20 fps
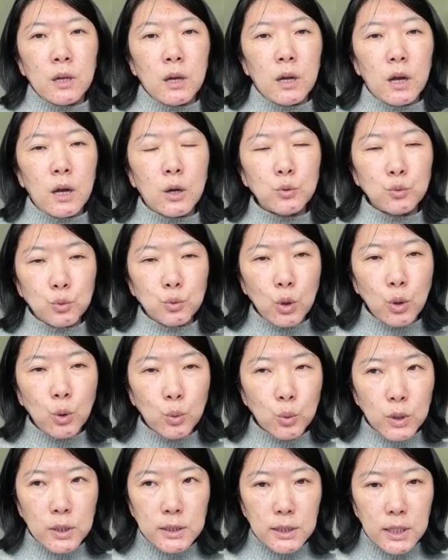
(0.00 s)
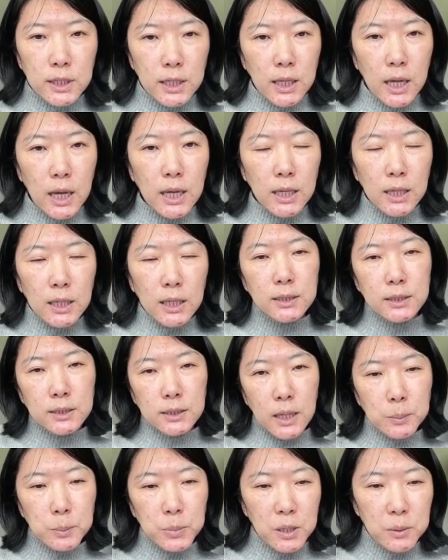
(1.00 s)
real world data
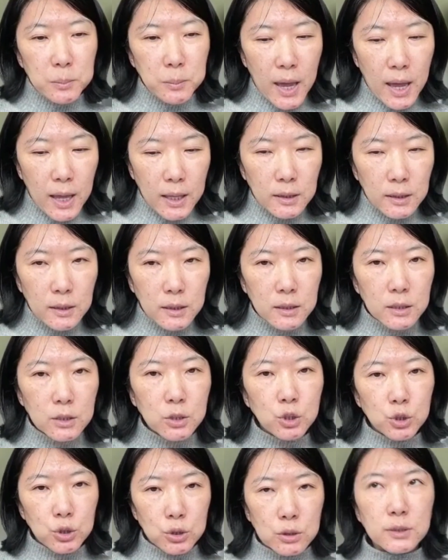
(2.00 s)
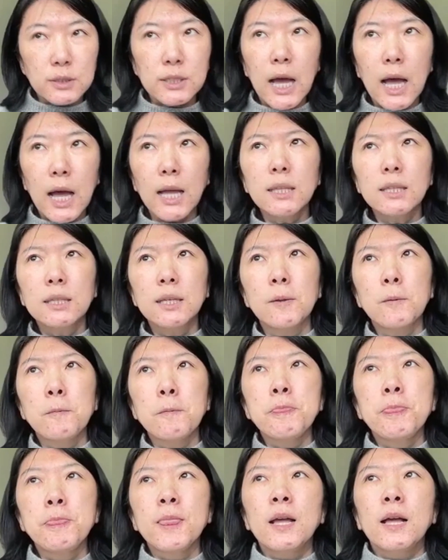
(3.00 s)
supplement that,
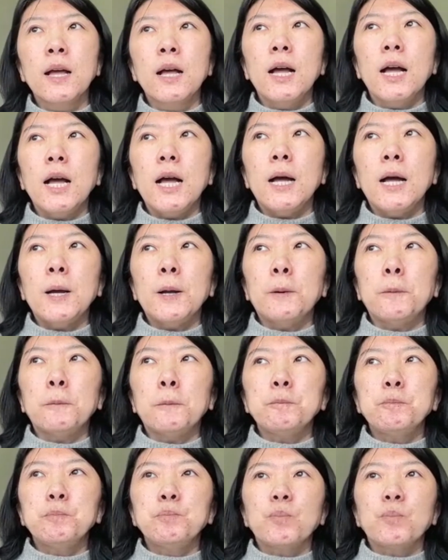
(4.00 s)
help